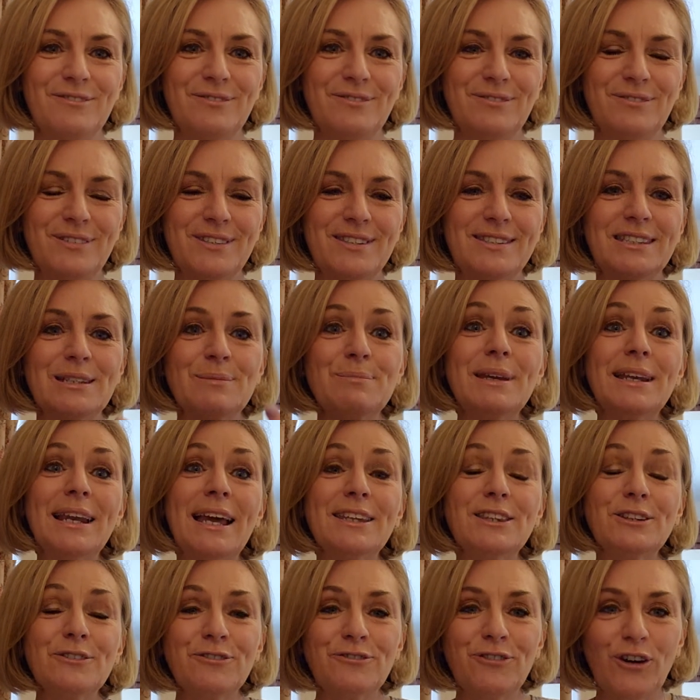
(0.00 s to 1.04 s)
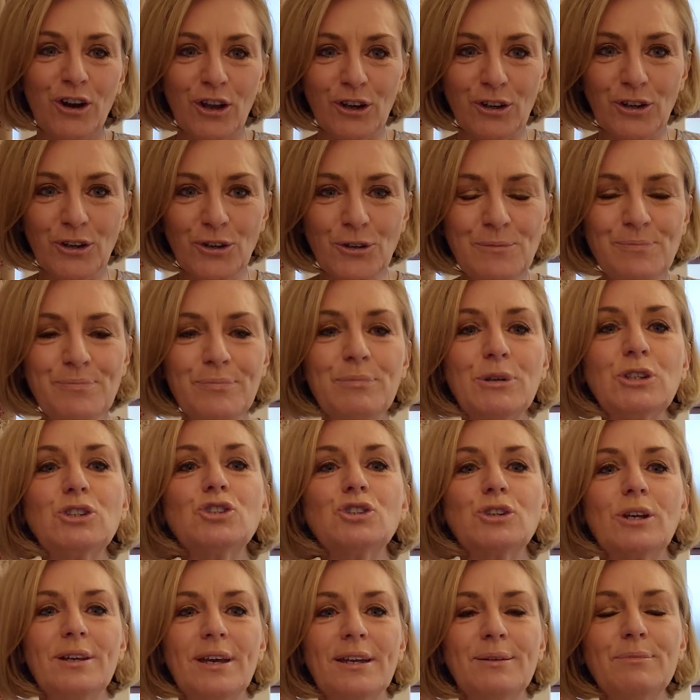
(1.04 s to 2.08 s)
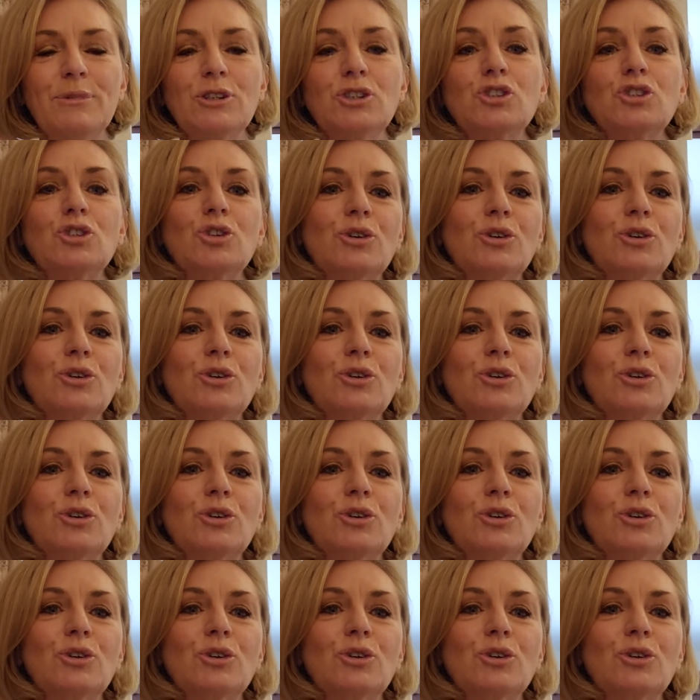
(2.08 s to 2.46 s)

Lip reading: stimulate the follicle and mature